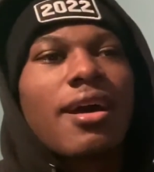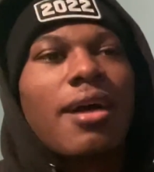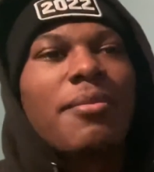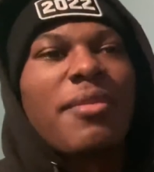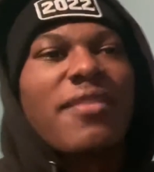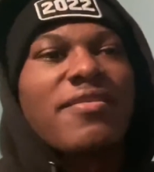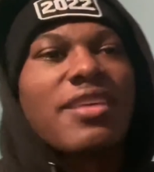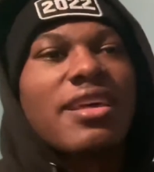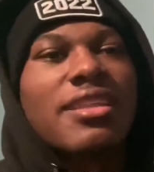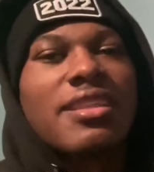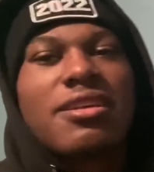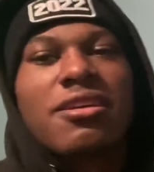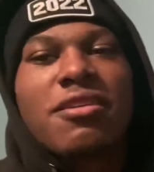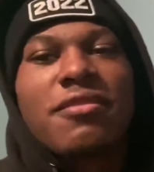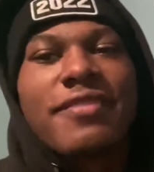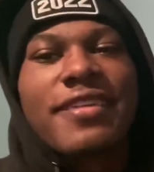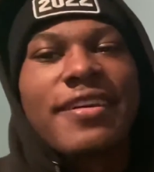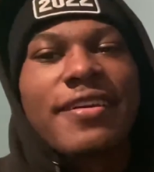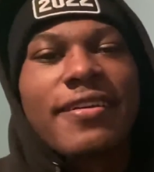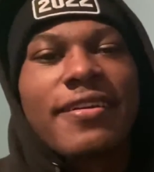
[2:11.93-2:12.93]
gonna have to end it
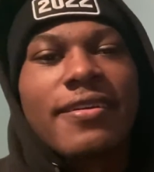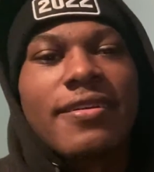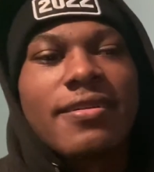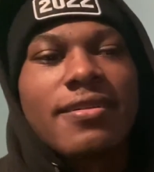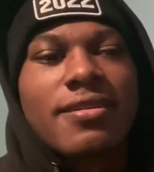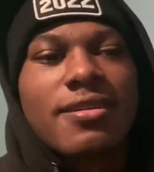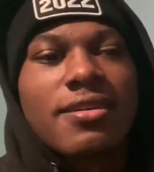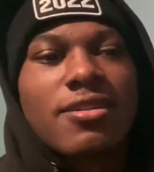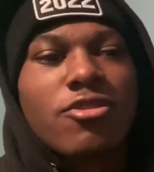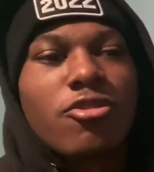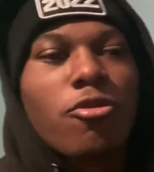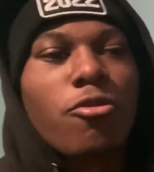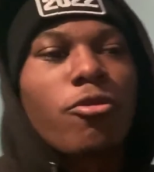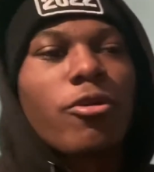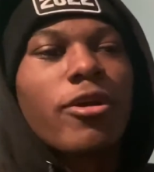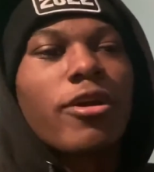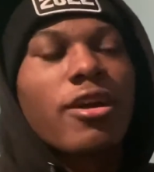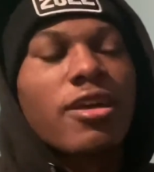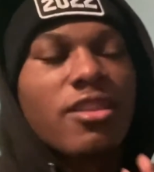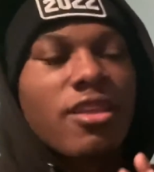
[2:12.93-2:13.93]
off here. Don't
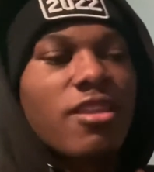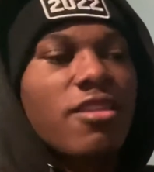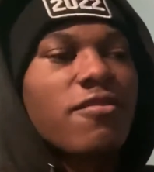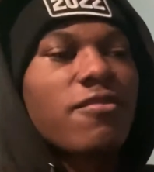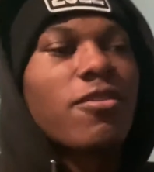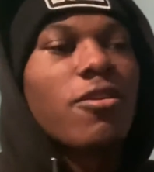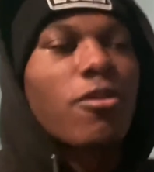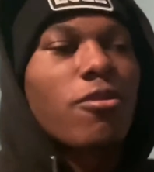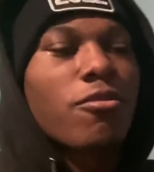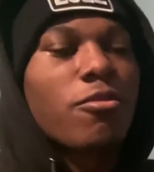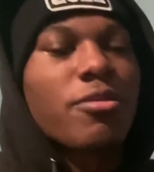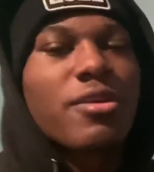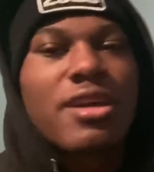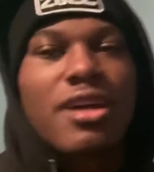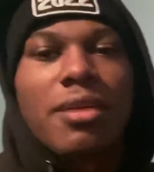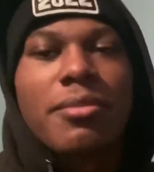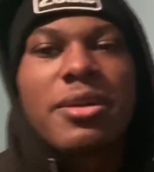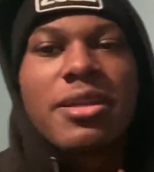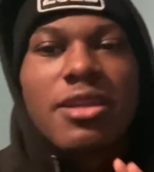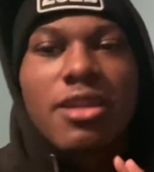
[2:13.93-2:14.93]
worry, another vlog will be
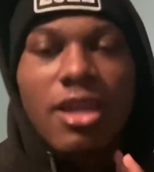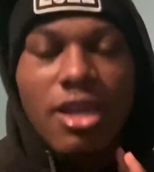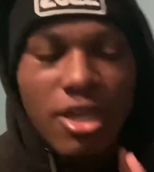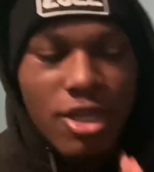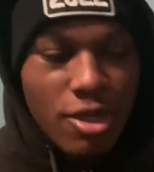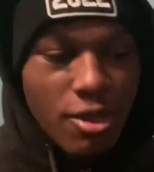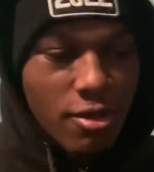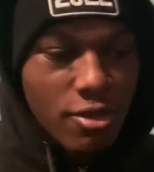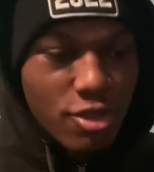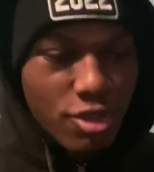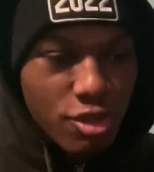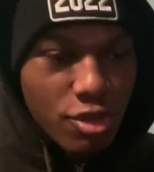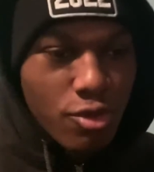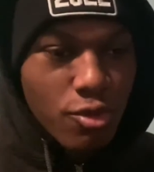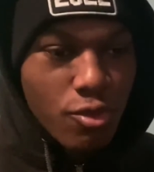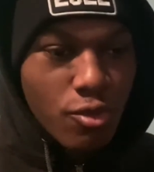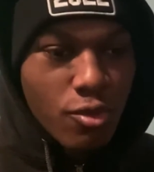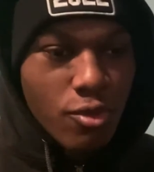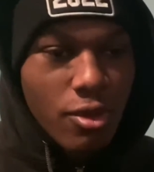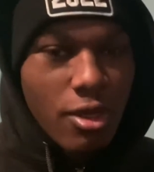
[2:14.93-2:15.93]
coming
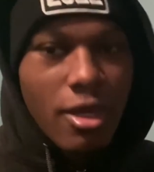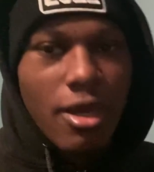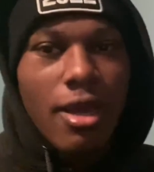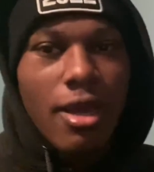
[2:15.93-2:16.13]
soon.